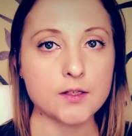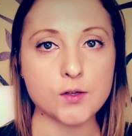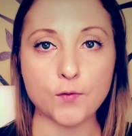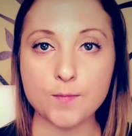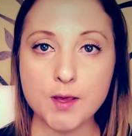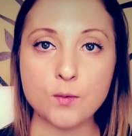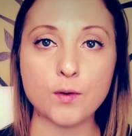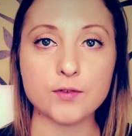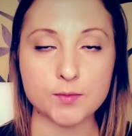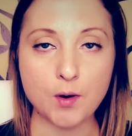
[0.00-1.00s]
So for me
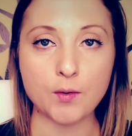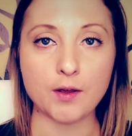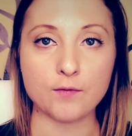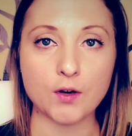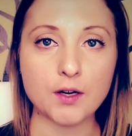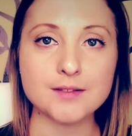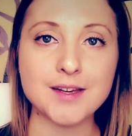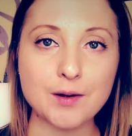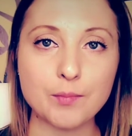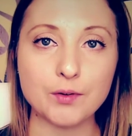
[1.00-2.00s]
with smoking, for
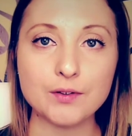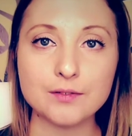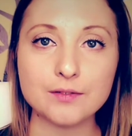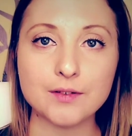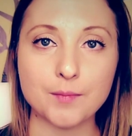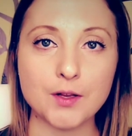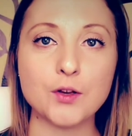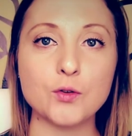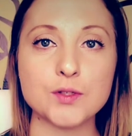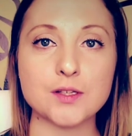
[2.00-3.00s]
example, I'm going
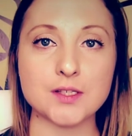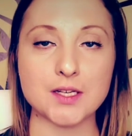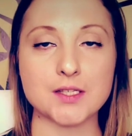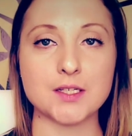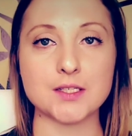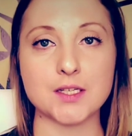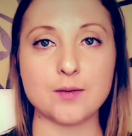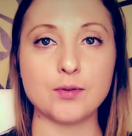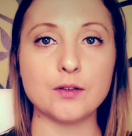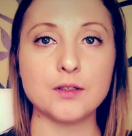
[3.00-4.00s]
to use this as an
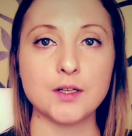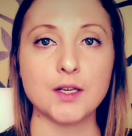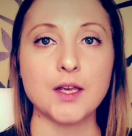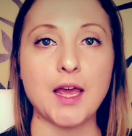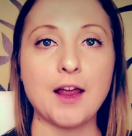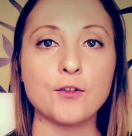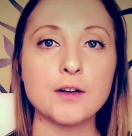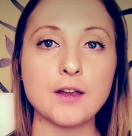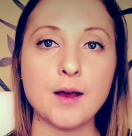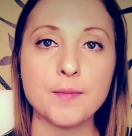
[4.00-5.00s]
example.
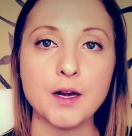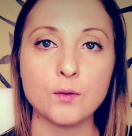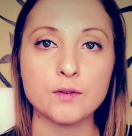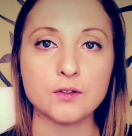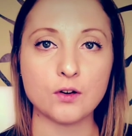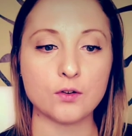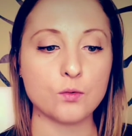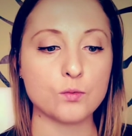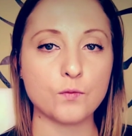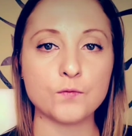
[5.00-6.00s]
Every time that I would start
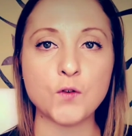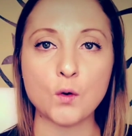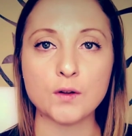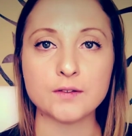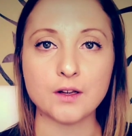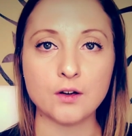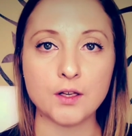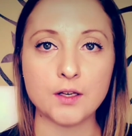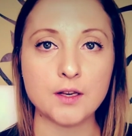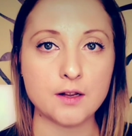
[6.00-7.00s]
to focus
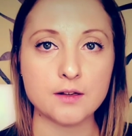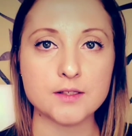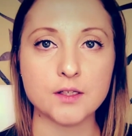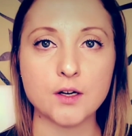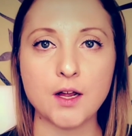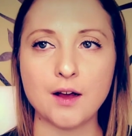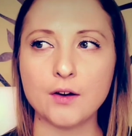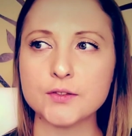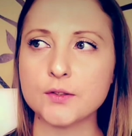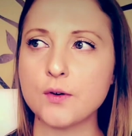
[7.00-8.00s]
on needing a cigarette, I
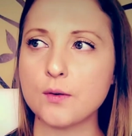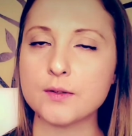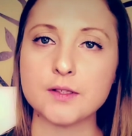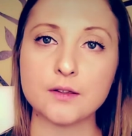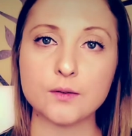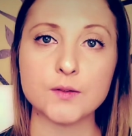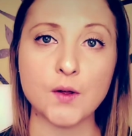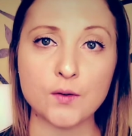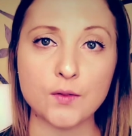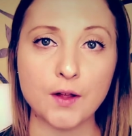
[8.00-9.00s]
also noticed that there was
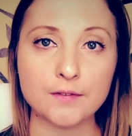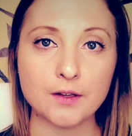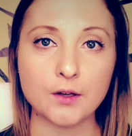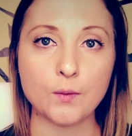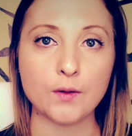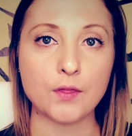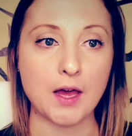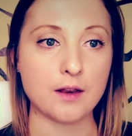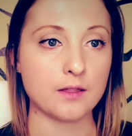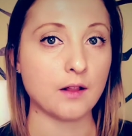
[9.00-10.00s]
other thoughts that go with
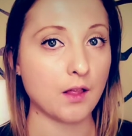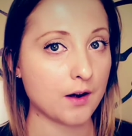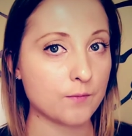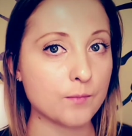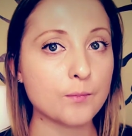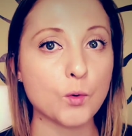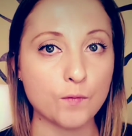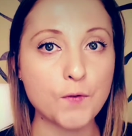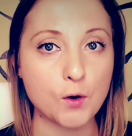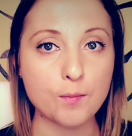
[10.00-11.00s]
that. And a lot of them were
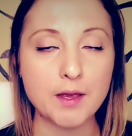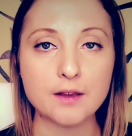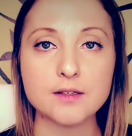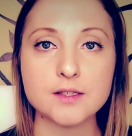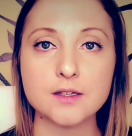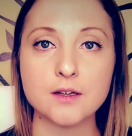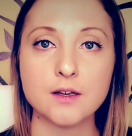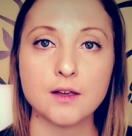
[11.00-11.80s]
fear-based.